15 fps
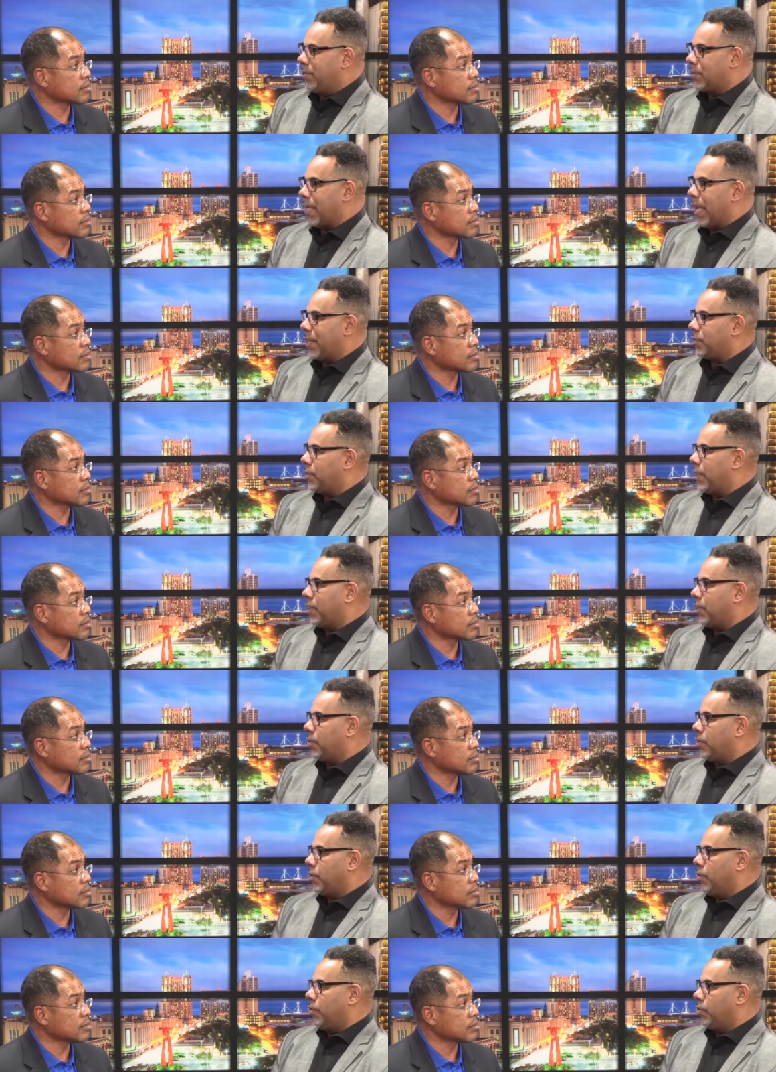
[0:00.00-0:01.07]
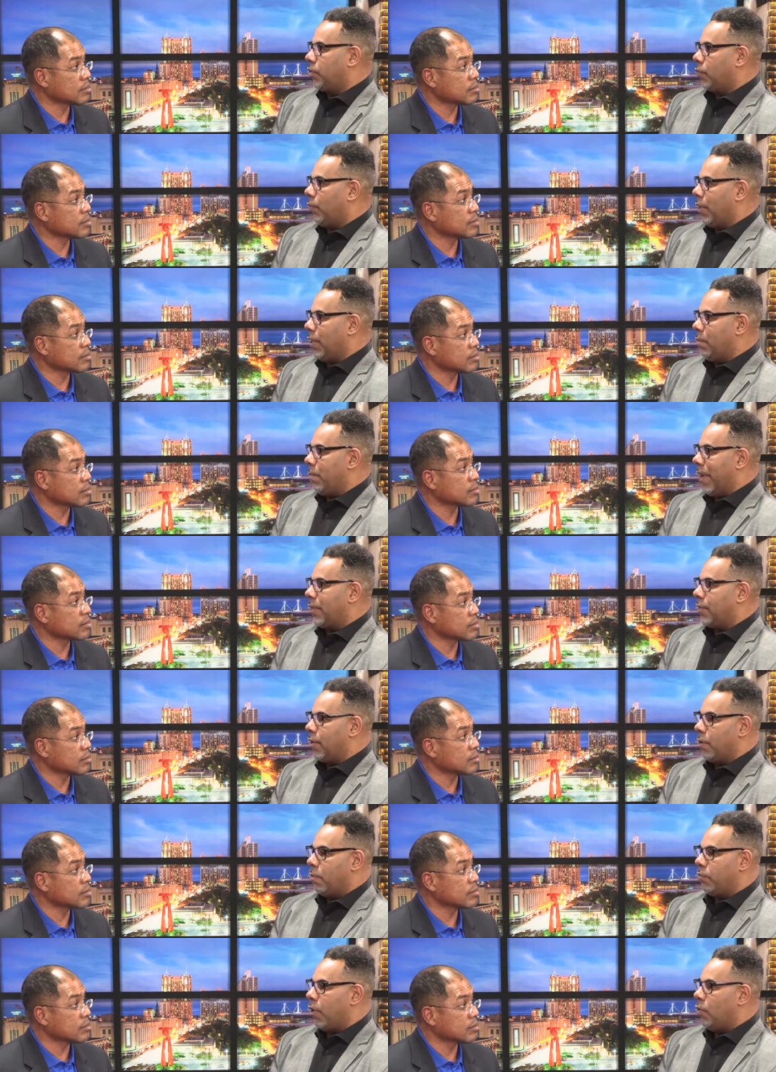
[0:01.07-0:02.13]
Speaker 1: do these guys need to do to really make
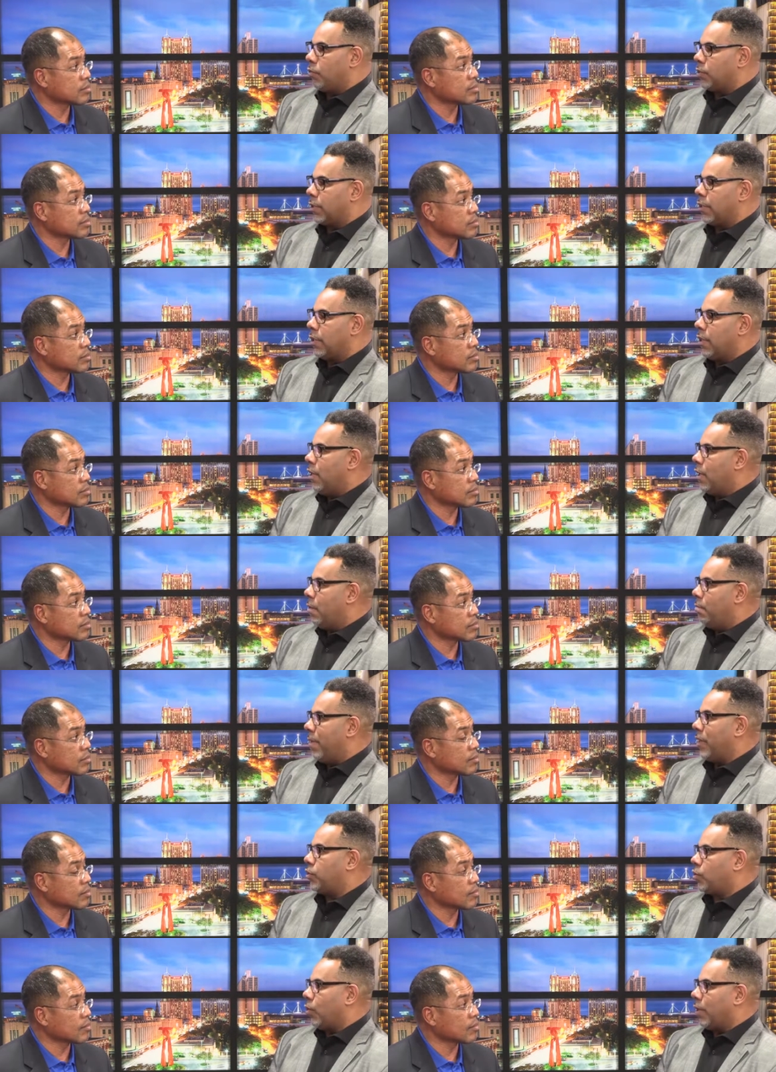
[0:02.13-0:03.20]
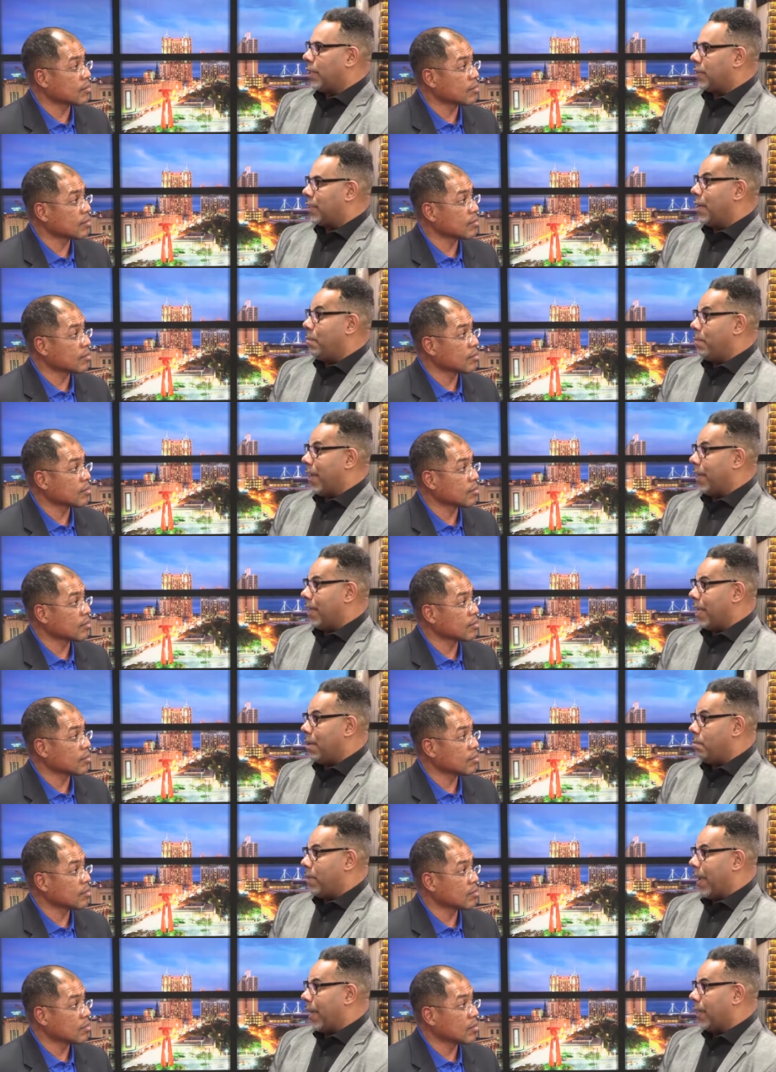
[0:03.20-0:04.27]
their approach and make sure that they're making an
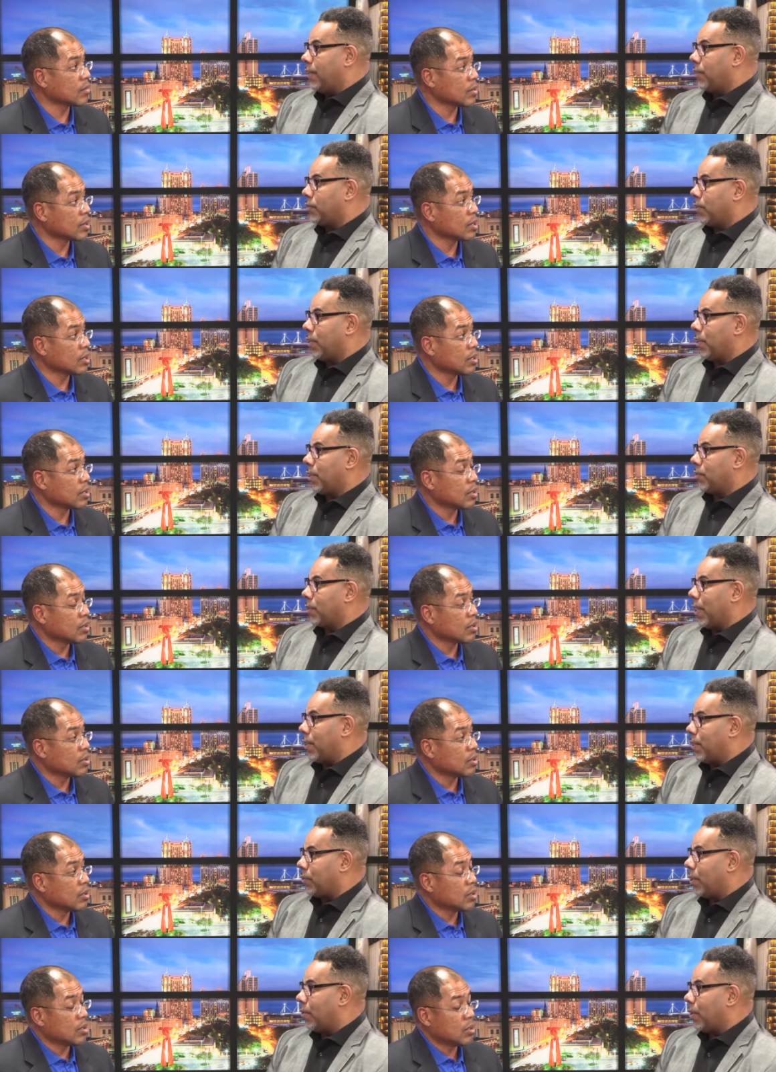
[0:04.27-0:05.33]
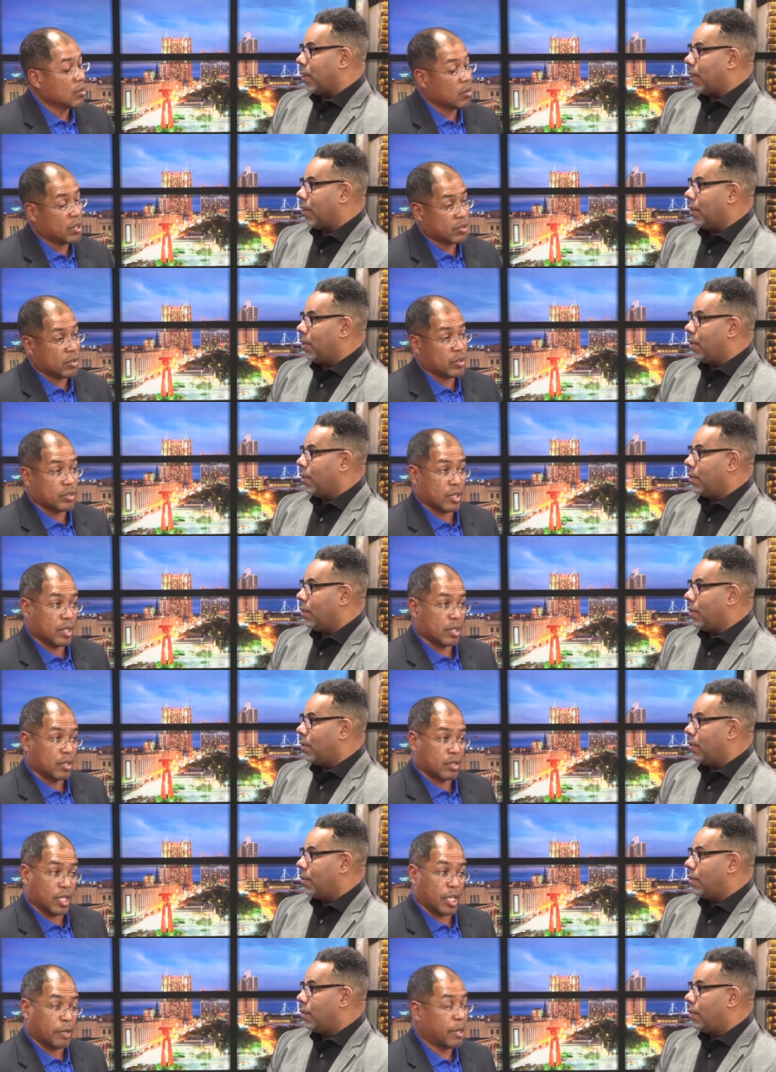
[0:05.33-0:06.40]
impact in the city of San Antonio?
Speaker 2: Well, so it's a,
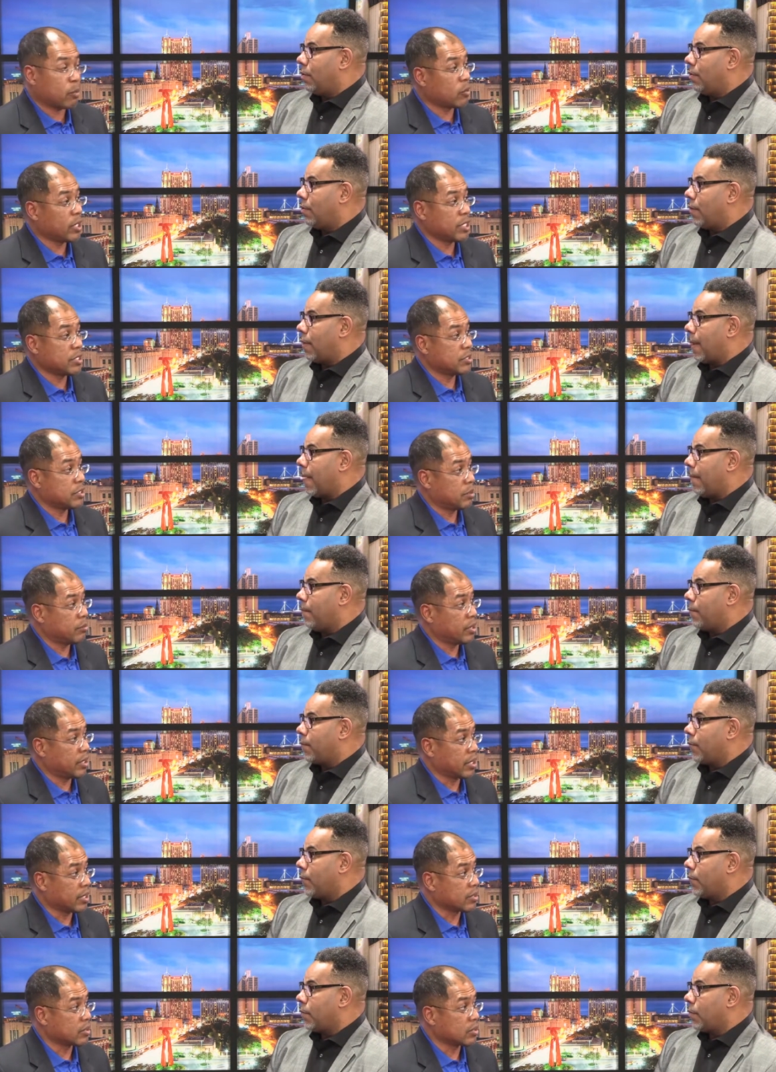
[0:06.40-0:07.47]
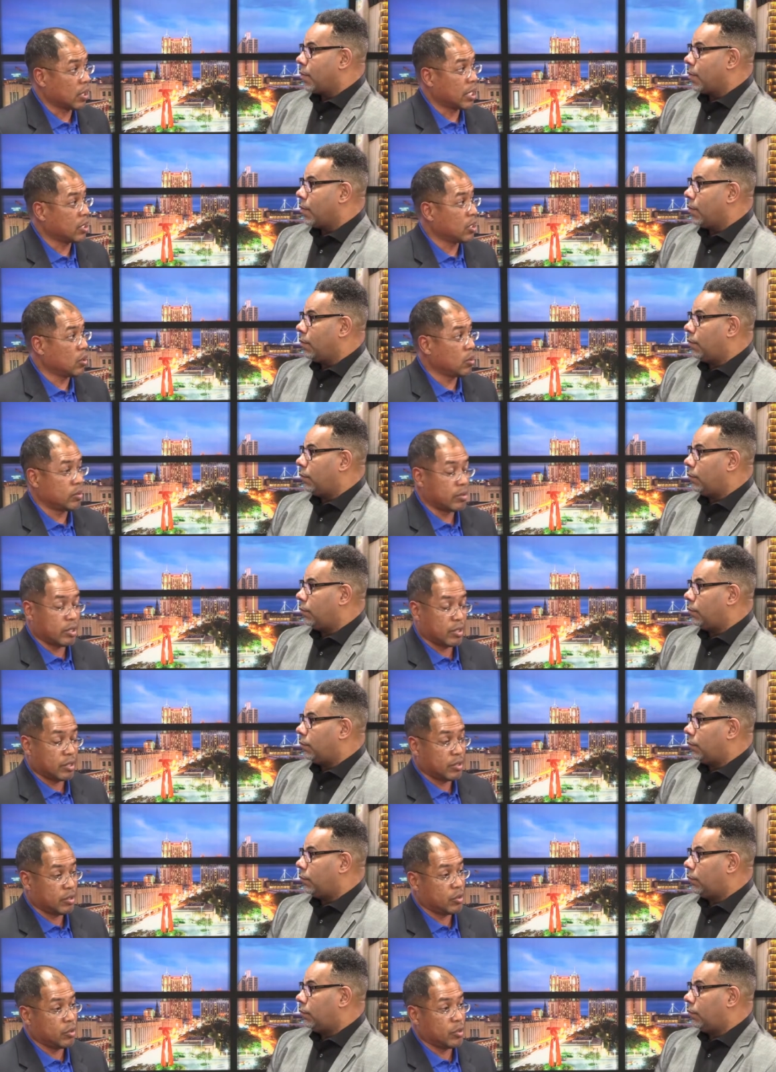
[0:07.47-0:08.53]
it's a lot about relationship building. So I know
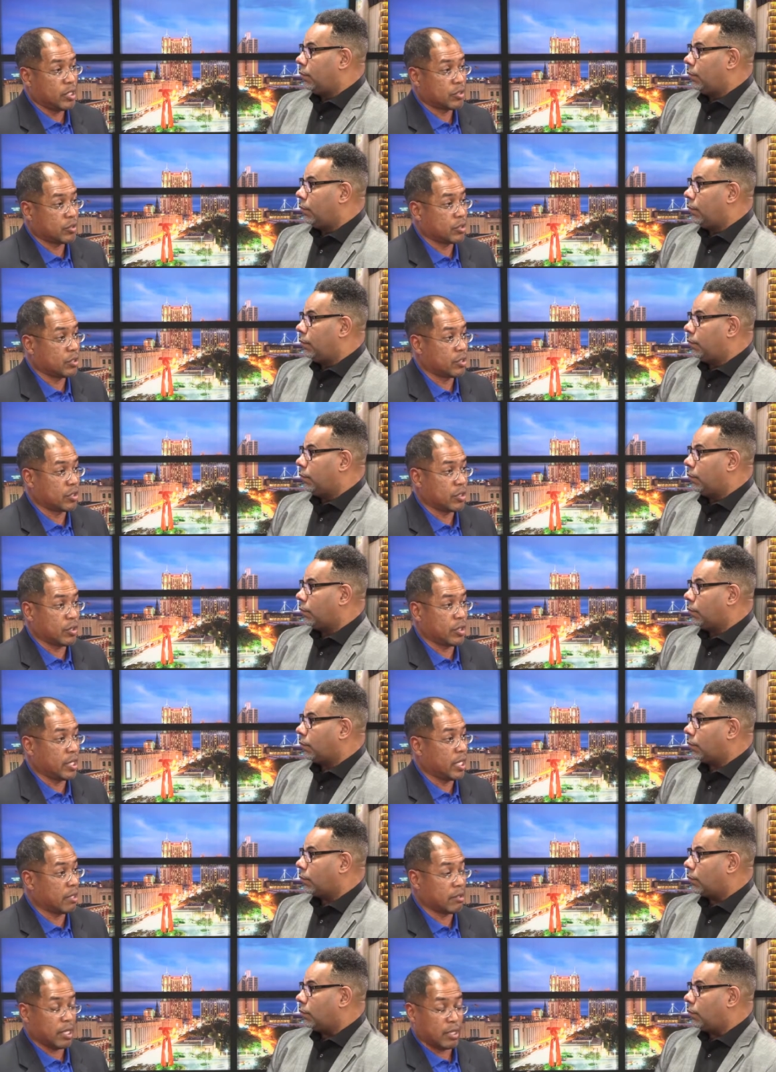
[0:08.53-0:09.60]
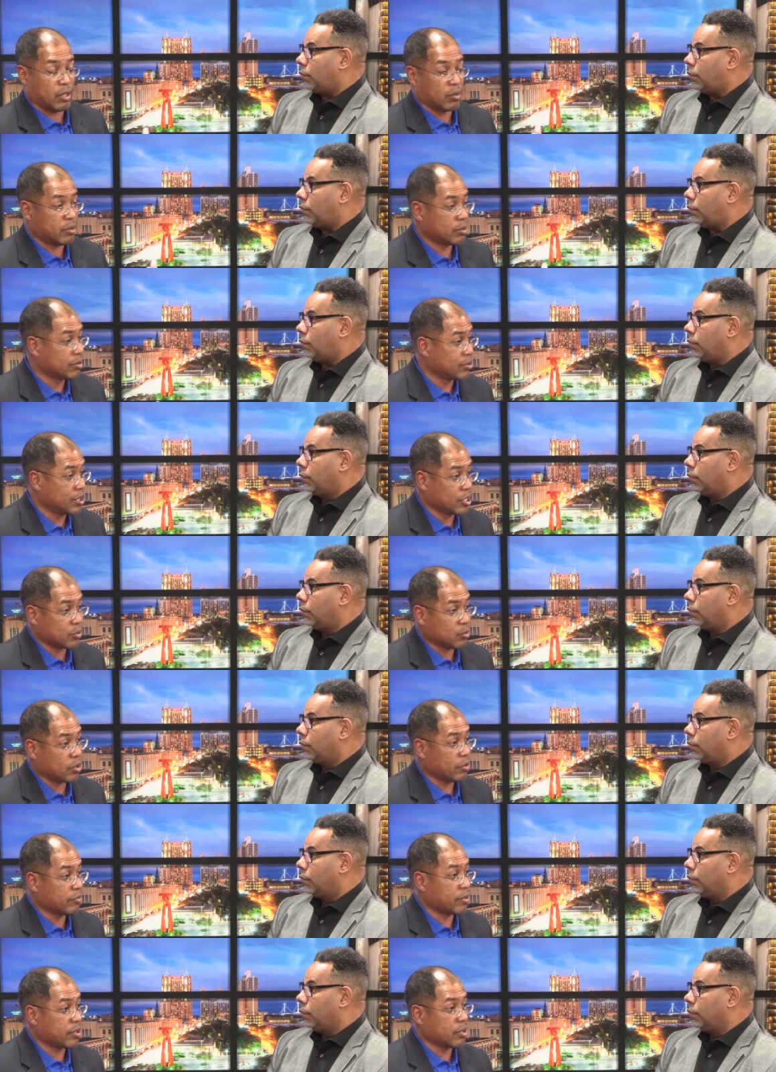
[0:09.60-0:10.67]
the, the new district attorney, I, I, know Judge
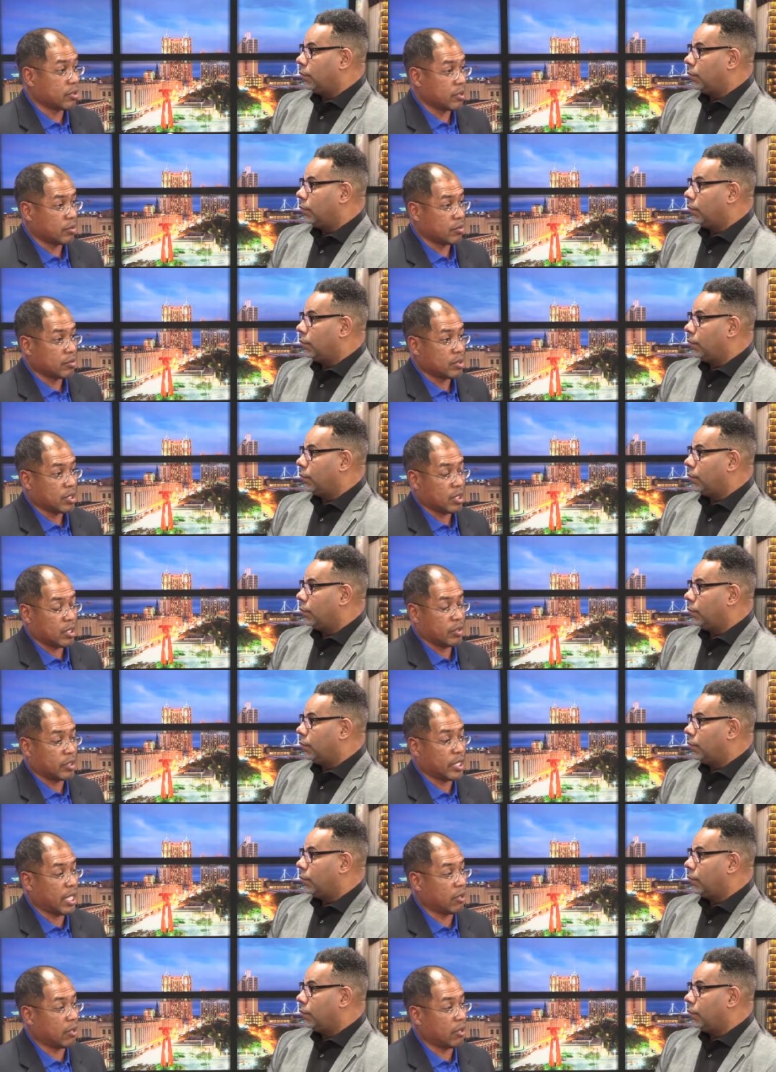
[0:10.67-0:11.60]
Wolff on, on, on